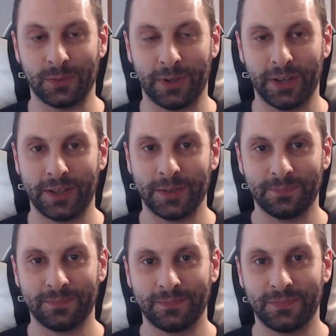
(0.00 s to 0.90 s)
bike
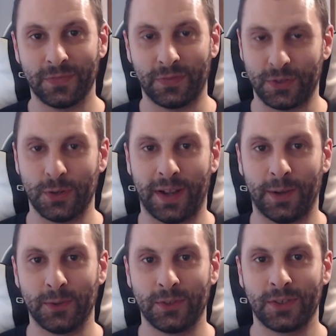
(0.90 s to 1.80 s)
for 2
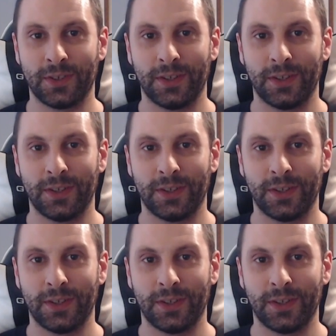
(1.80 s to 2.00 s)
hours,